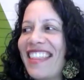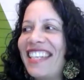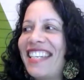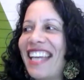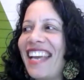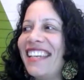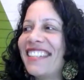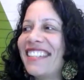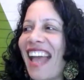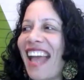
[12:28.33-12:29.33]
the
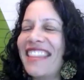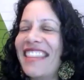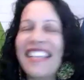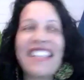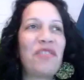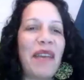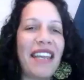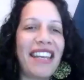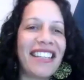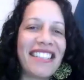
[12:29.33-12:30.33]
days and the
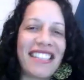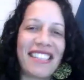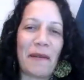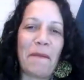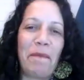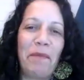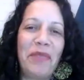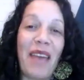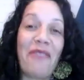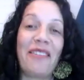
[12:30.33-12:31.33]
experience
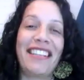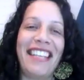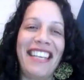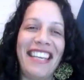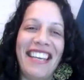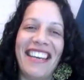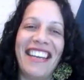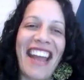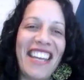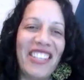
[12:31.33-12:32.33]
definitely
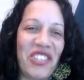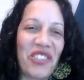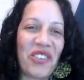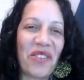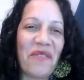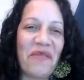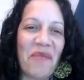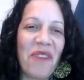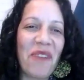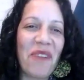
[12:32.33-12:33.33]
ranged
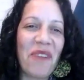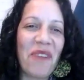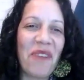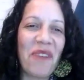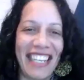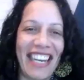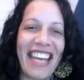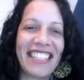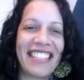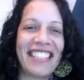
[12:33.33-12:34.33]
from one day to the
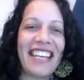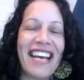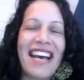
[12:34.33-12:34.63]
next.